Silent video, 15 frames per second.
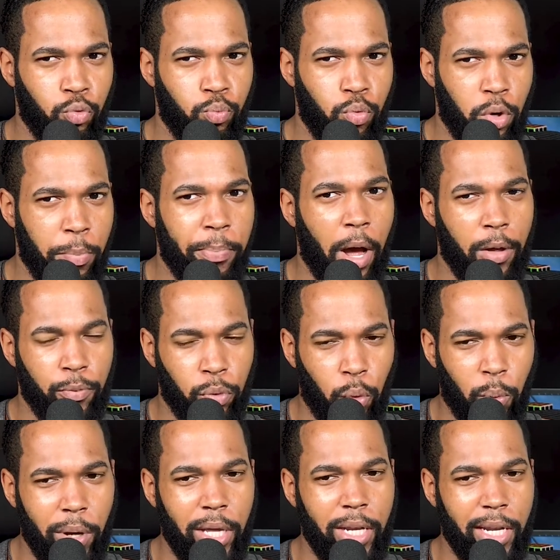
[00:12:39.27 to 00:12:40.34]
You could probably
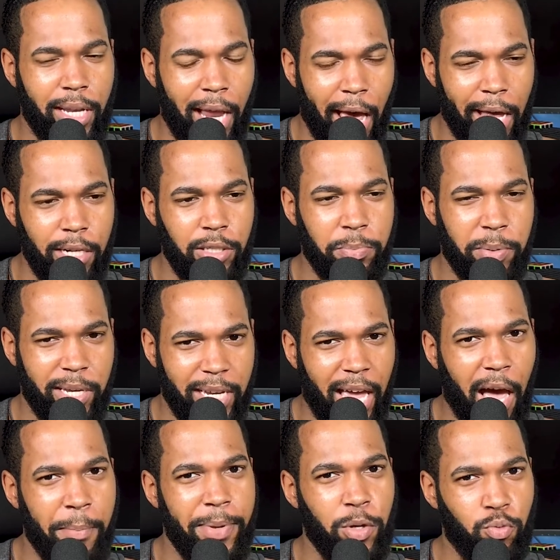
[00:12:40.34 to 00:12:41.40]
throw in the 90s, but it
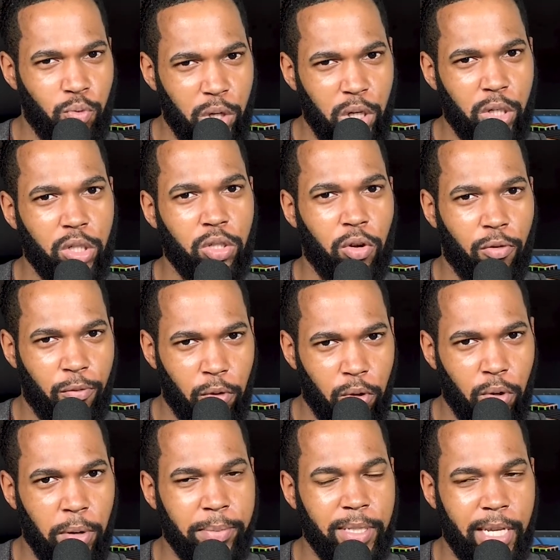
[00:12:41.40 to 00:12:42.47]
got to be real soulful, you
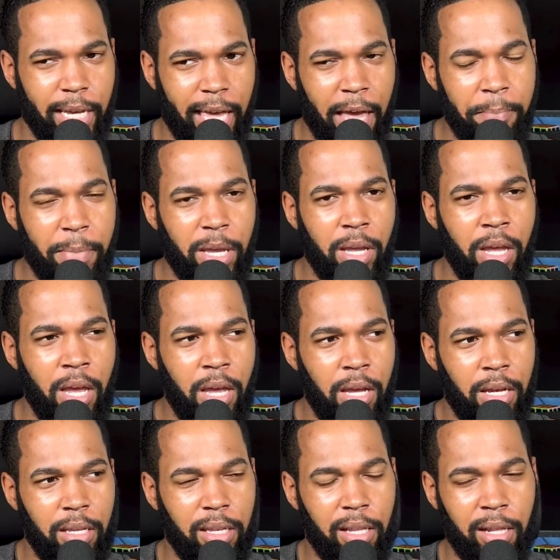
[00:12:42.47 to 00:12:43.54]
know what I'm saying? It can't be
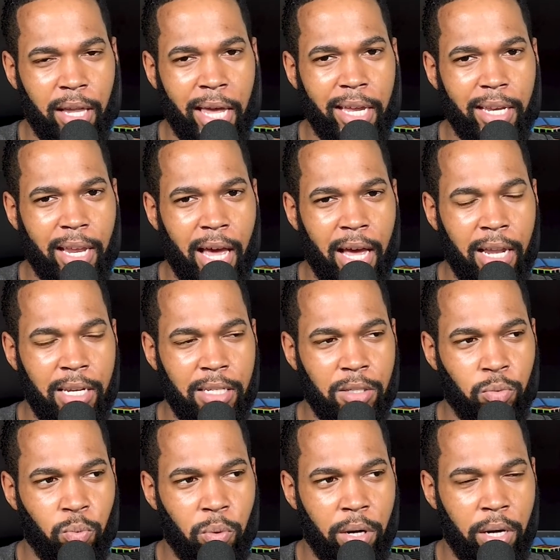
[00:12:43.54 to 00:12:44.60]
the late 90s
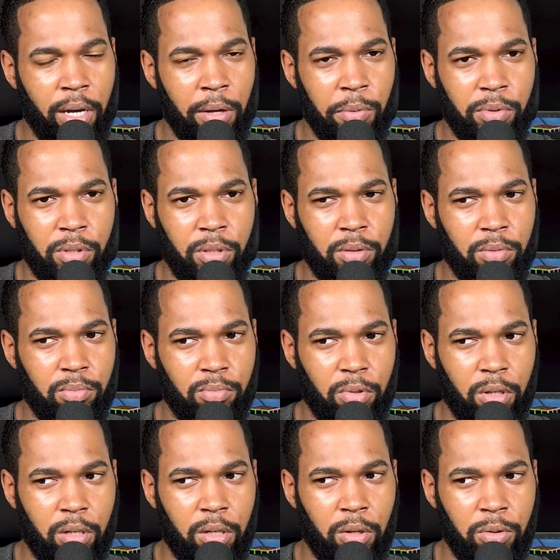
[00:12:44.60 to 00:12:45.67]
where it was
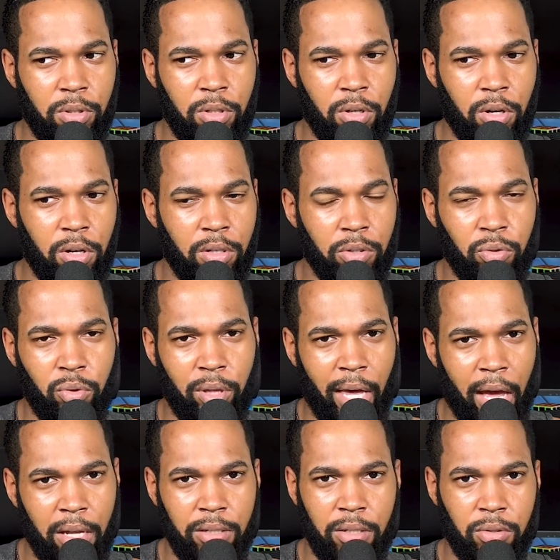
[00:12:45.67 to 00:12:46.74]
close to the early
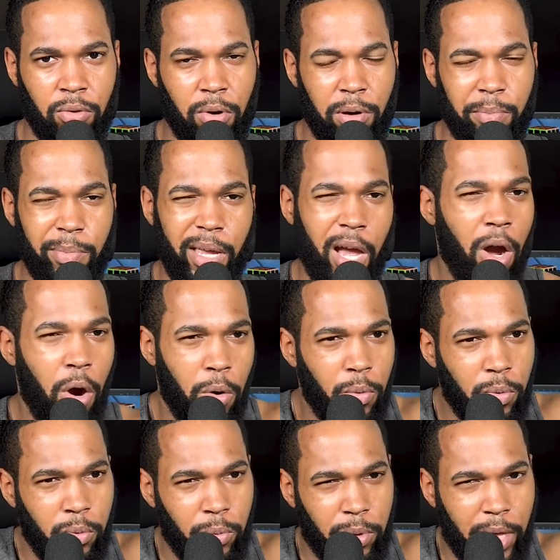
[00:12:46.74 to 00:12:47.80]
2000s R&B. I
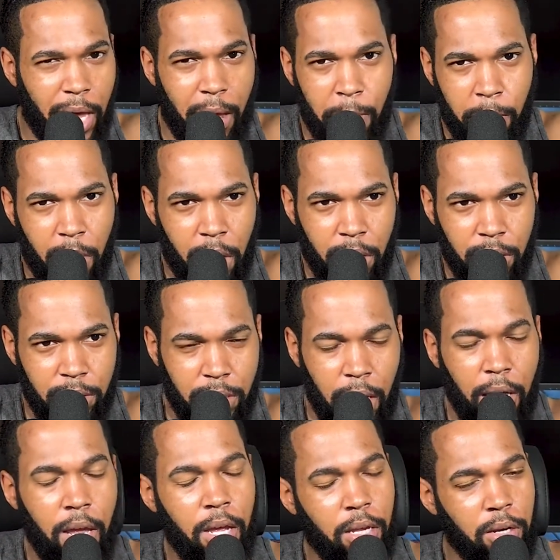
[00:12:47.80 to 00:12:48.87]
don't want that modern
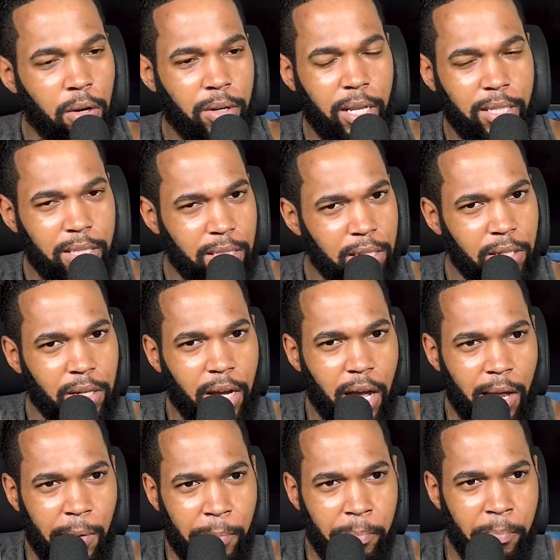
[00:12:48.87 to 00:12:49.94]
type. You know, that's still
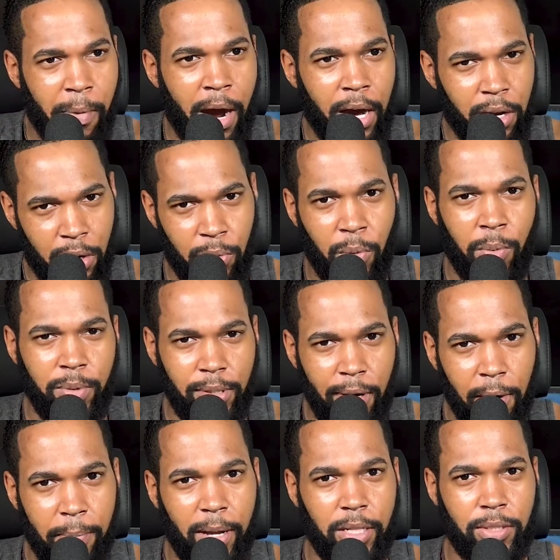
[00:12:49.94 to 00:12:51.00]
kind of modern when we
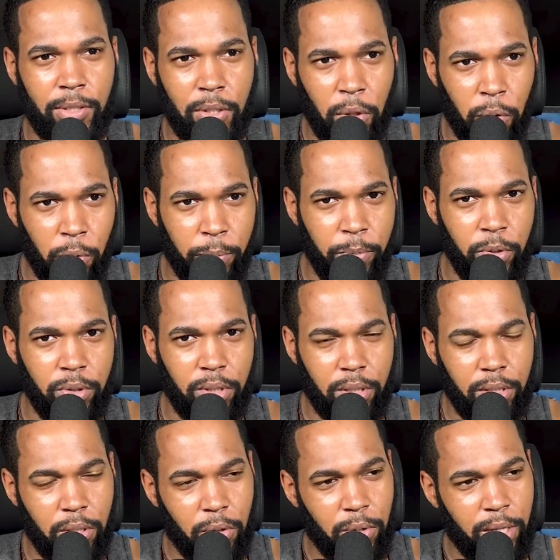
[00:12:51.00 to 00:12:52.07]
talk about soul music.
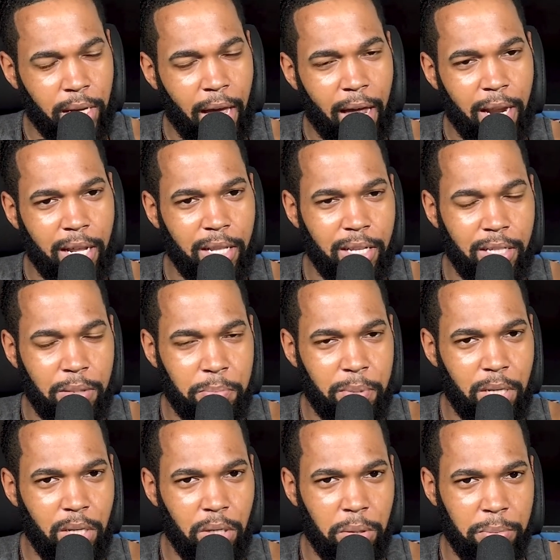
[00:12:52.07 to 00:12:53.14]
So it got to at least
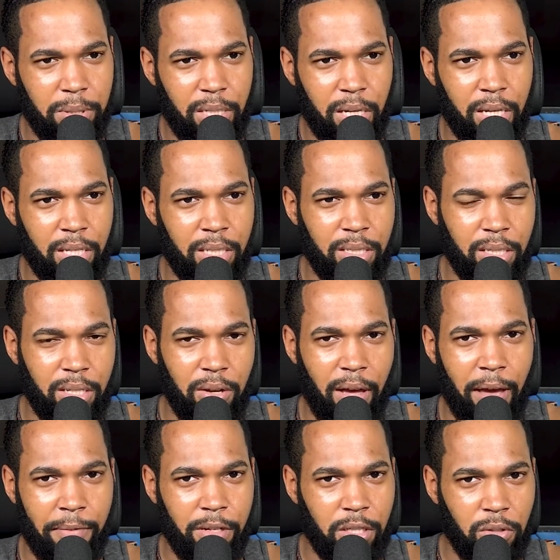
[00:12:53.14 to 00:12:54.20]
be, you know what I'm saying, still
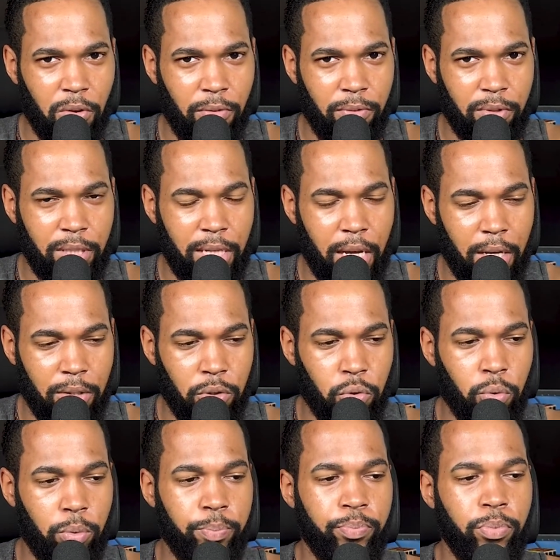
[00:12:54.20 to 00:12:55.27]
have a soulful sound
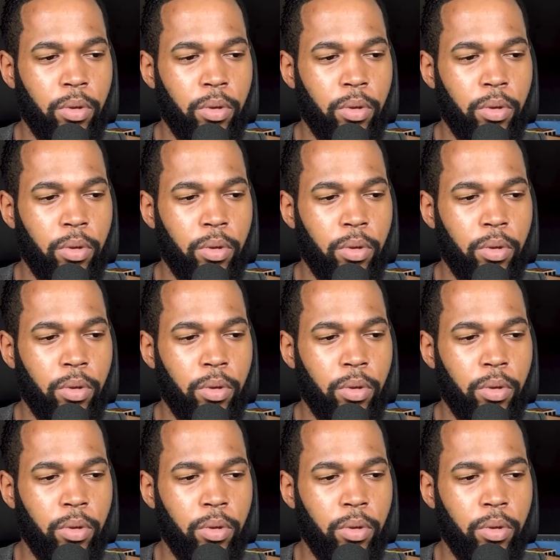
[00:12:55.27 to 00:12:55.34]
to it.